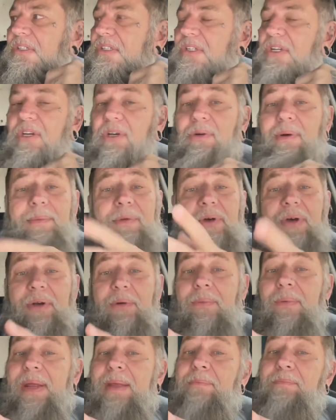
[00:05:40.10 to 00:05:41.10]
Two, I'm doing
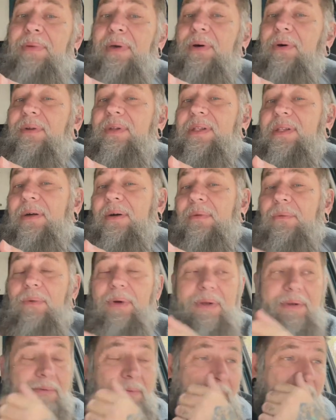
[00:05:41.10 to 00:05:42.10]
a rebuild, so it
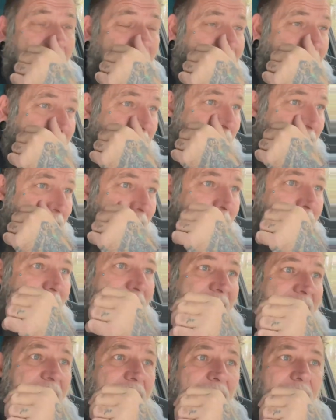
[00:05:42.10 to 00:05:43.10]
wouldn't really
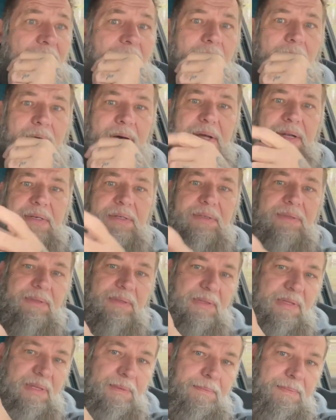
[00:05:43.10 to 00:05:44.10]
matter on
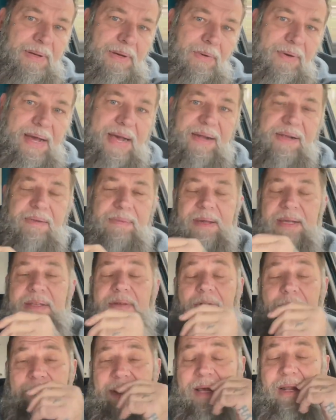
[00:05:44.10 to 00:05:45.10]
the build aspect.
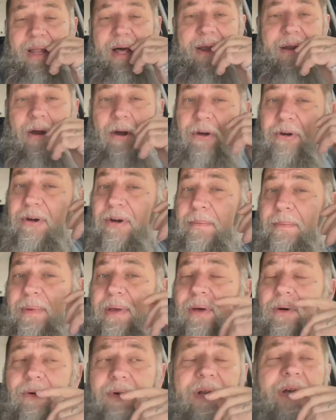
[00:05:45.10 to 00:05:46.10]
It would be a lot harder to
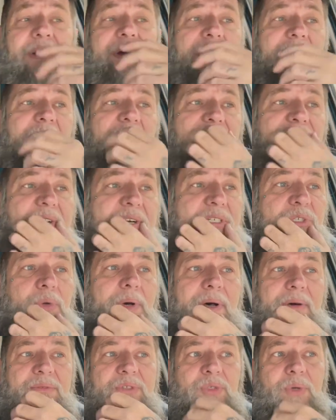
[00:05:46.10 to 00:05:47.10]
build for
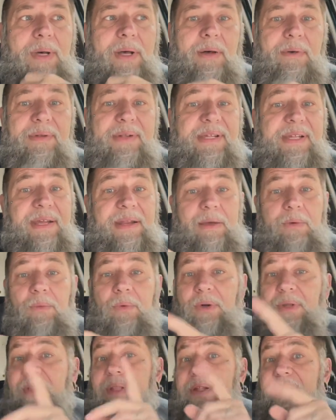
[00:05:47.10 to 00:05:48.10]
12 12s than it
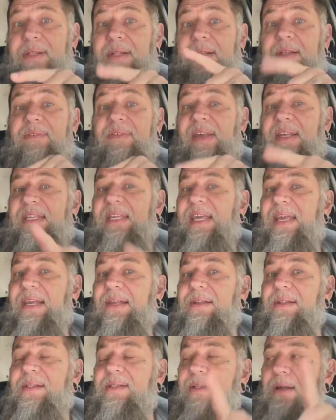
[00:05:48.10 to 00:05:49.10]
would the
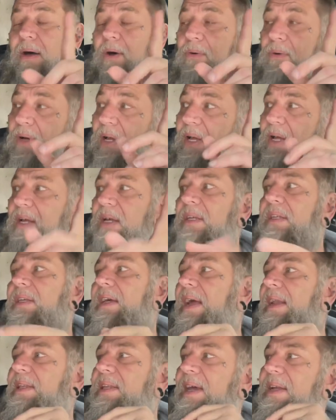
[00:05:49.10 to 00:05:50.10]
6-15s. So,
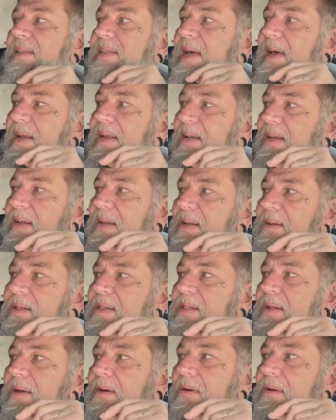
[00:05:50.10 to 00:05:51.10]
got to take that into
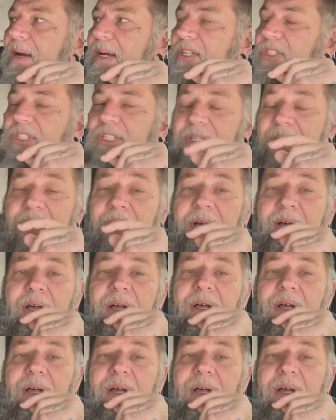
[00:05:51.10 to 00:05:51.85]
consideration.